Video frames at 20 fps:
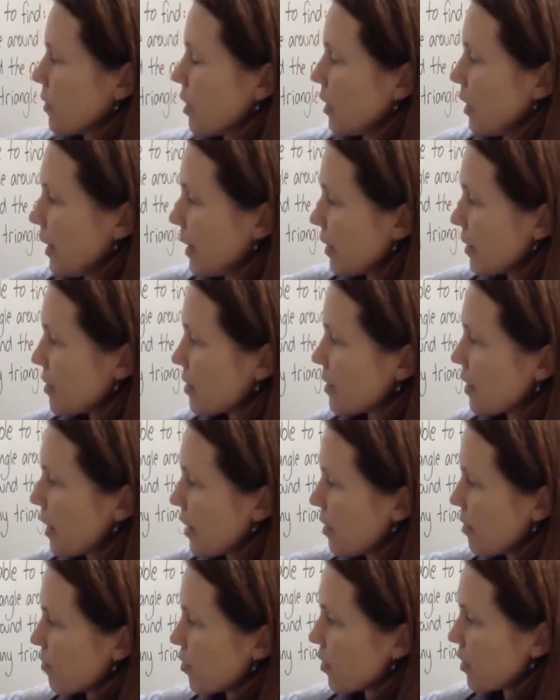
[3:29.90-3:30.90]
lengths
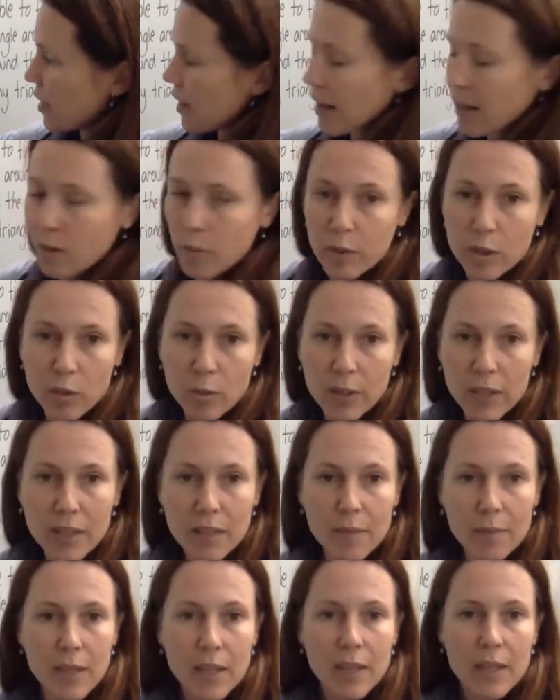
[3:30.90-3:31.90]
and you've got the angle between
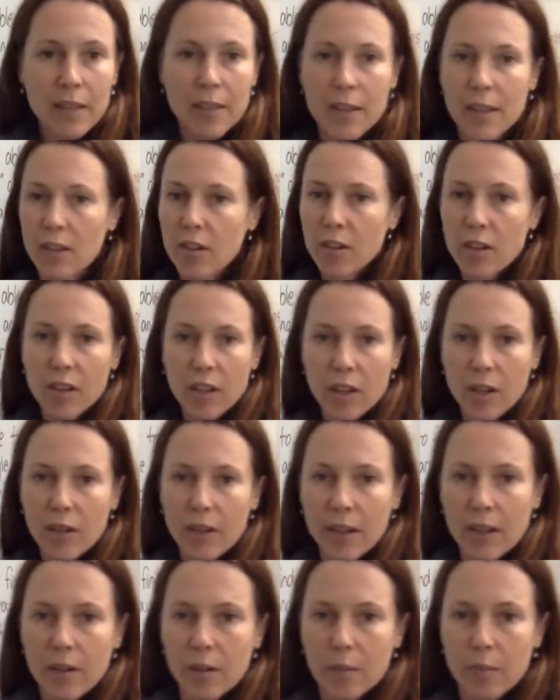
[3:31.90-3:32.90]
them, then you can go
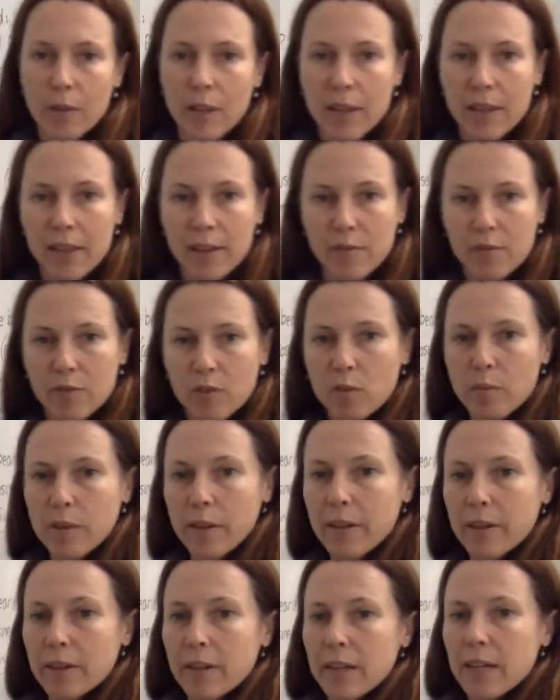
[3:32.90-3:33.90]
ahead and apply that
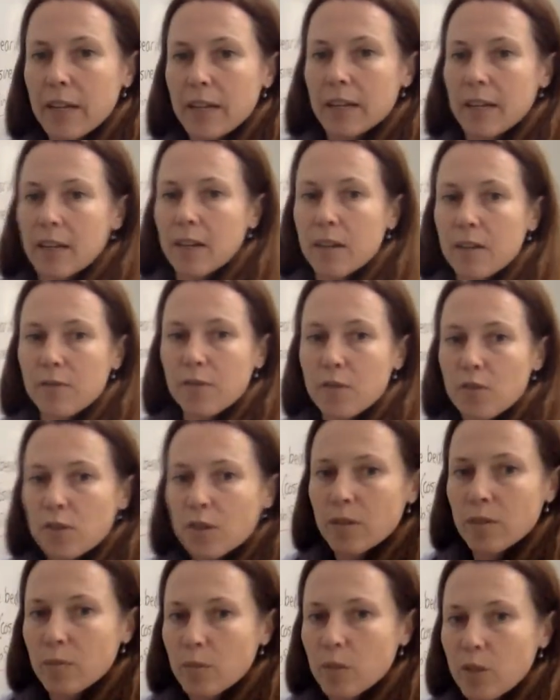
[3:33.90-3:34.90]
formula. Now, if you
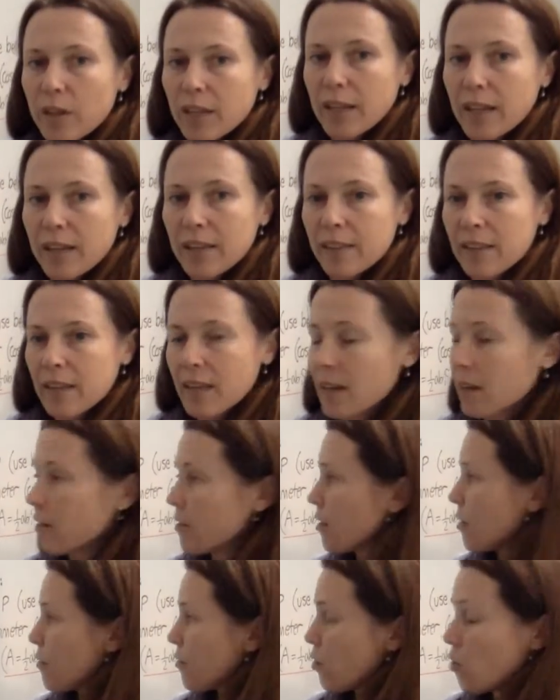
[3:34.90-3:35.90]
can work out the
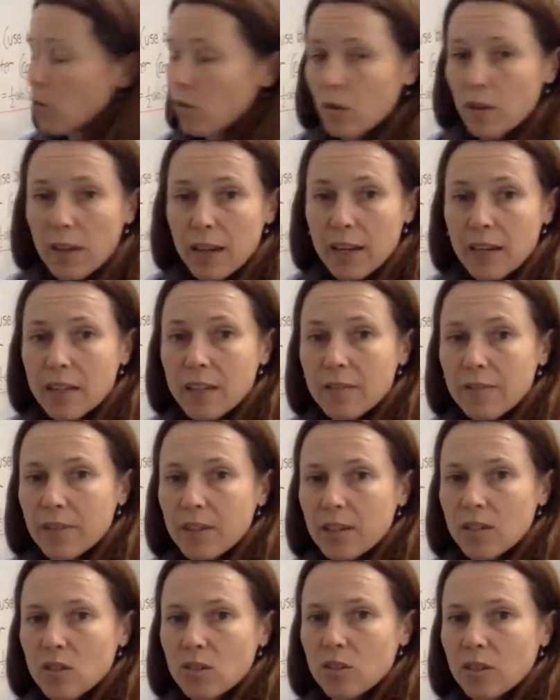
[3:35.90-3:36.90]
area of any of
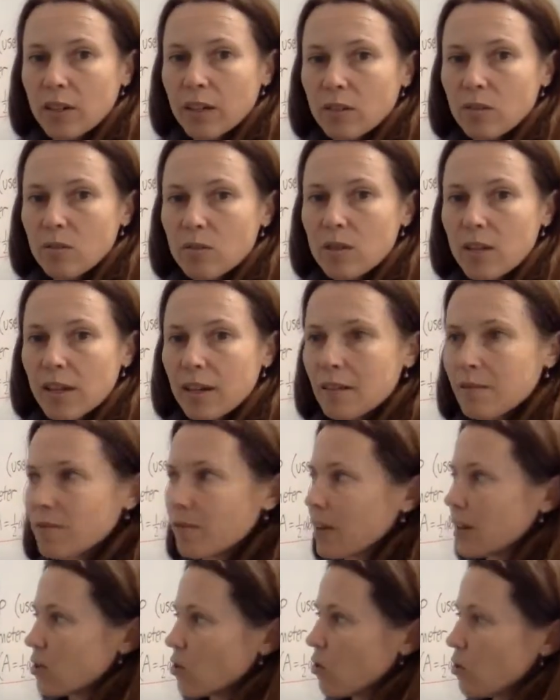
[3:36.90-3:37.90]
these triangles, and in
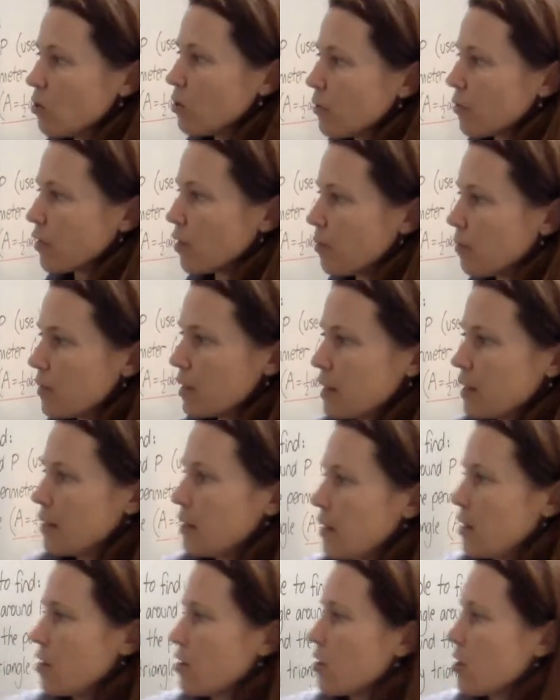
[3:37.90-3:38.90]
fact all of them,
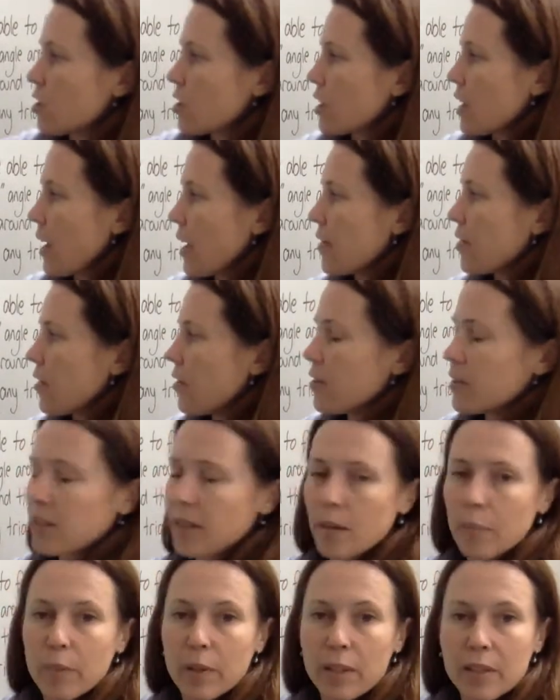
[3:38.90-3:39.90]
then you can just add those
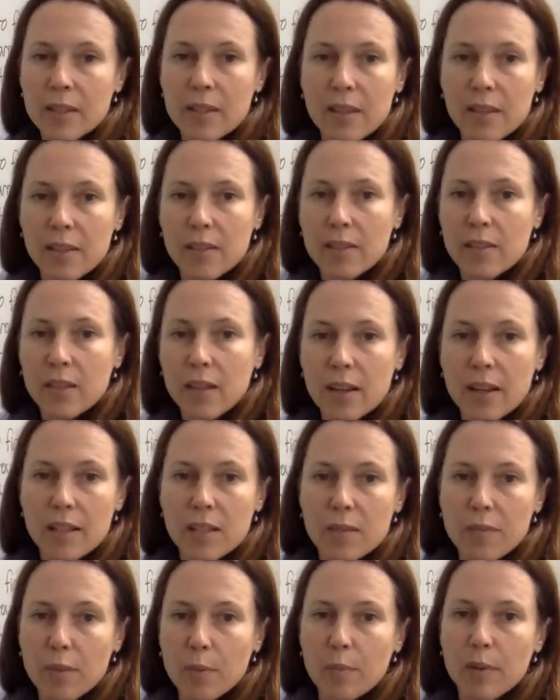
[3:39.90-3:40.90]
up and see the
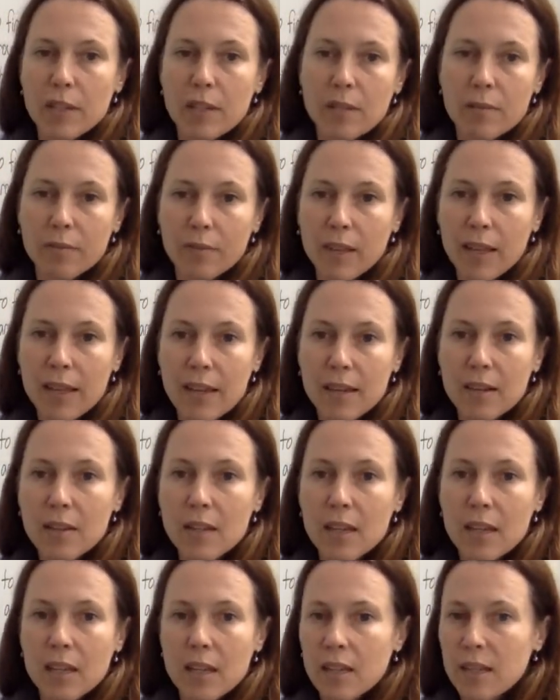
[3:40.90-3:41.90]
size of the piece of land
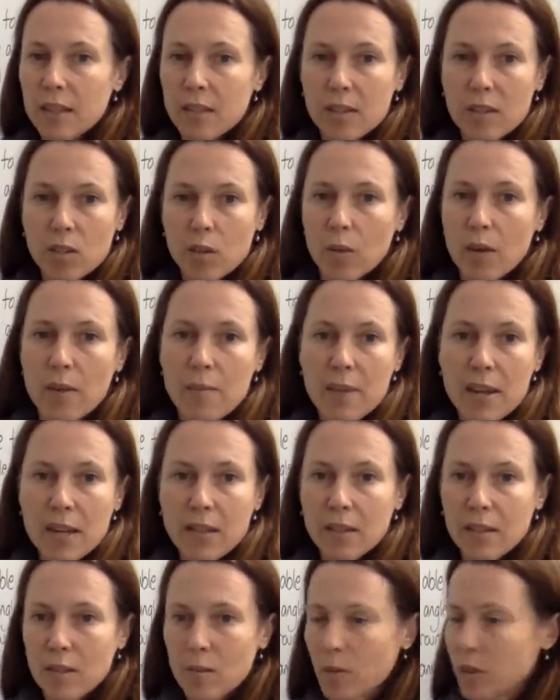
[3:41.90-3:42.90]
in square
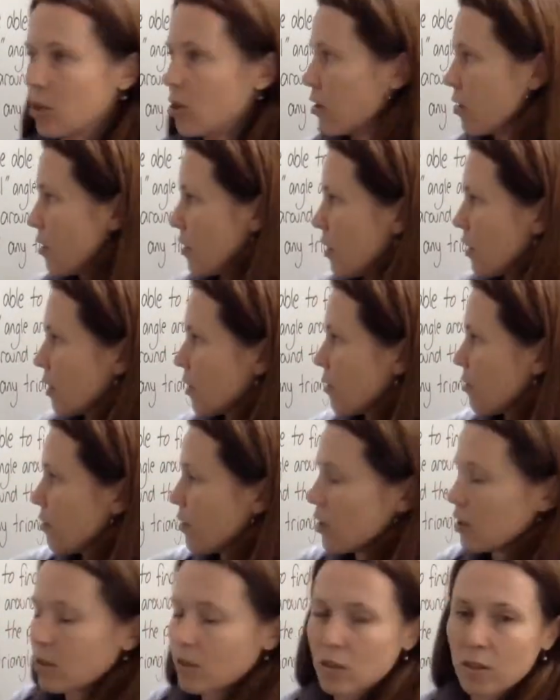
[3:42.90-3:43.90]
metres, which you can then
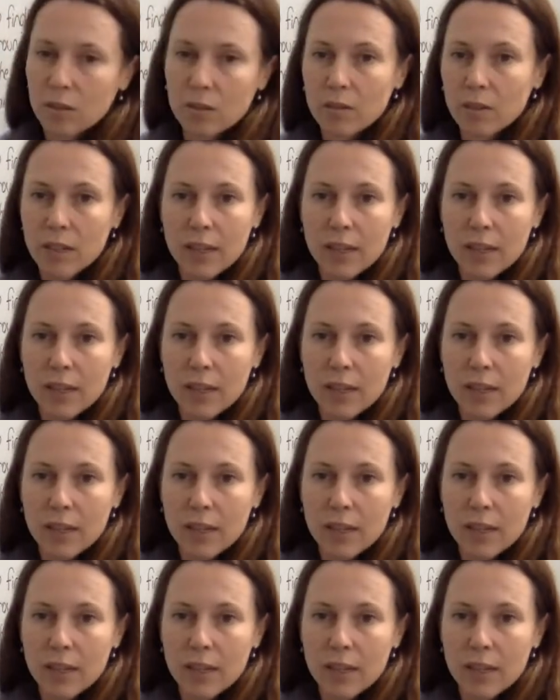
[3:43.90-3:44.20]
convert to